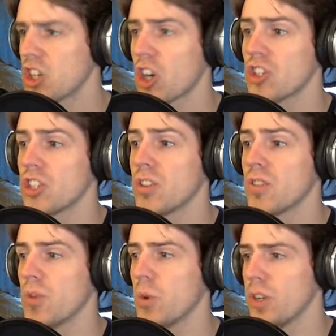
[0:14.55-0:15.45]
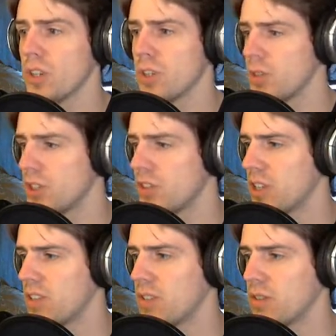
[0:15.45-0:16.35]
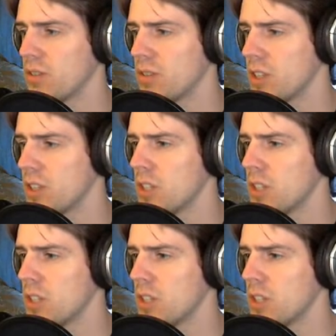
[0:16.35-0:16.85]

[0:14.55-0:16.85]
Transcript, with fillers: charge into the void, which is very flavorful.